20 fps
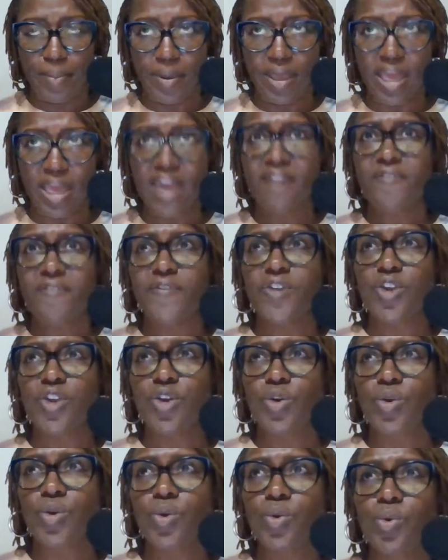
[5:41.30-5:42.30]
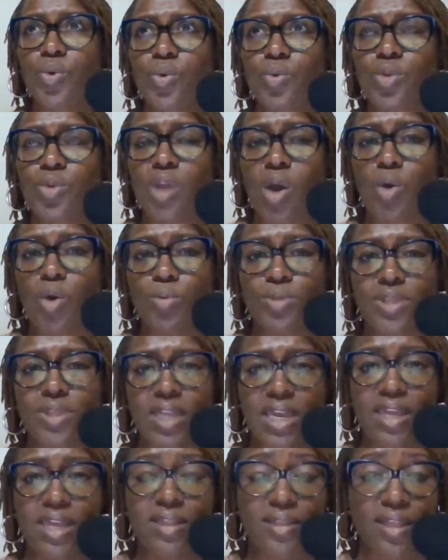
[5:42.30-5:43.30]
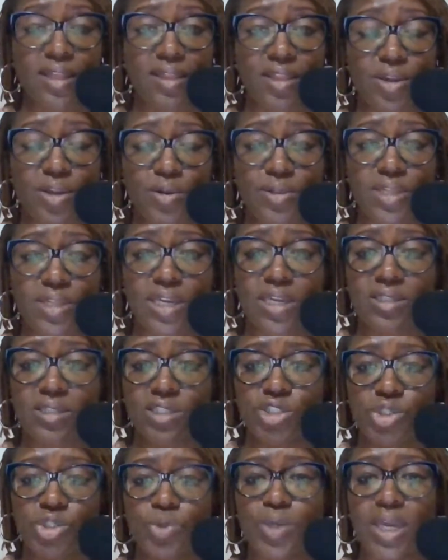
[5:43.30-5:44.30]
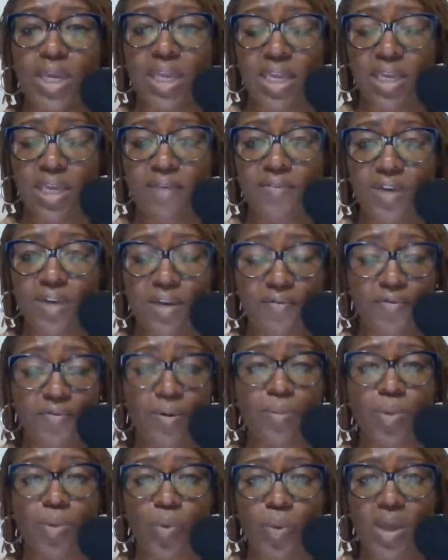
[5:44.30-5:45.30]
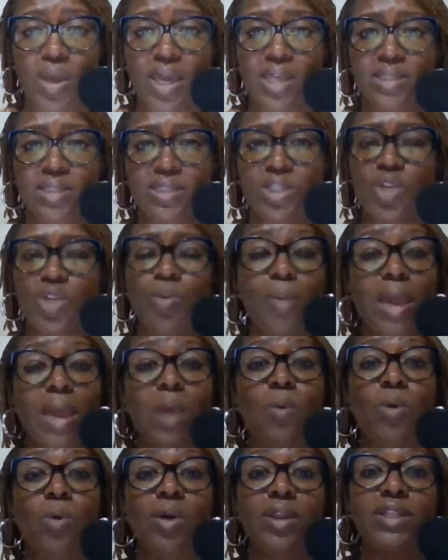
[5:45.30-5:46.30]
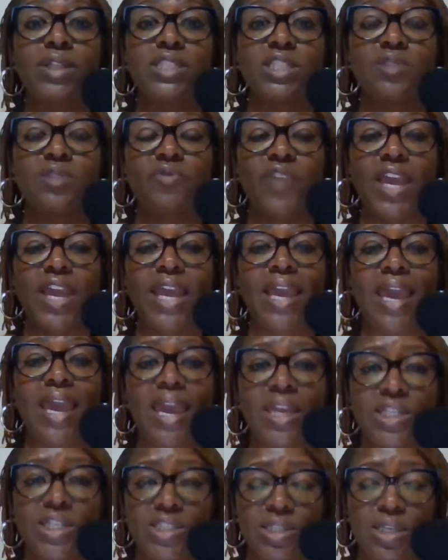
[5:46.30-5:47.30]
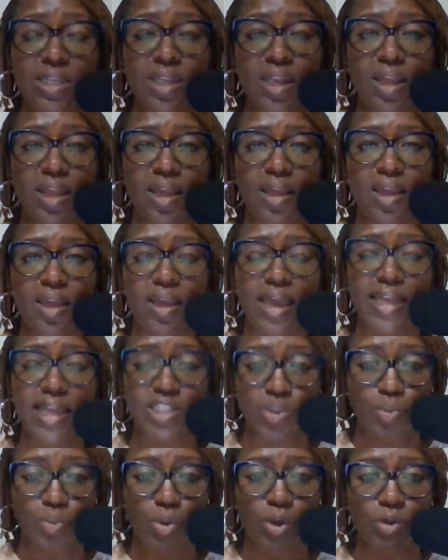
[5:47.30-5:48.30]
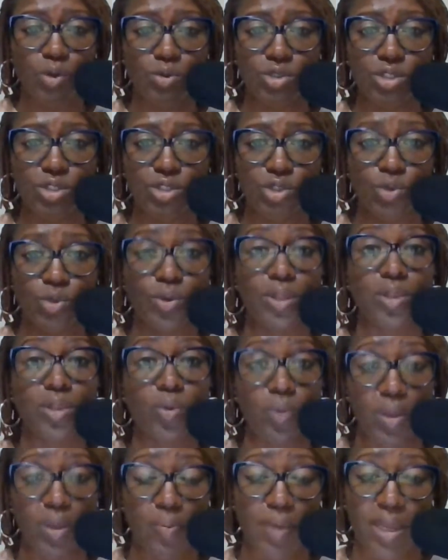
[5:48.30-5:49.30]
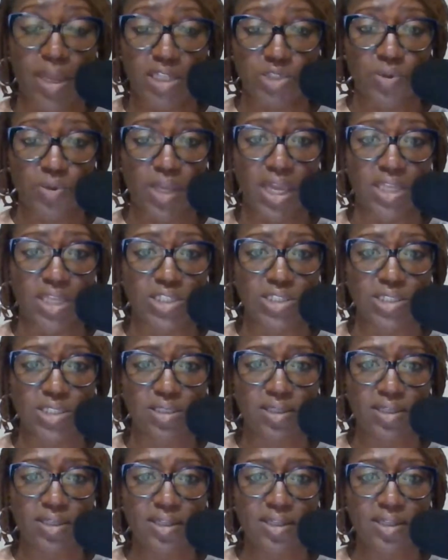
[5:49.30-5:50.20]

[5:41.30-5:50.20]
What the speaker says: if you don't think that there are things that you can give up from the West, you may want to just vacation as opposed to doing the repatriation.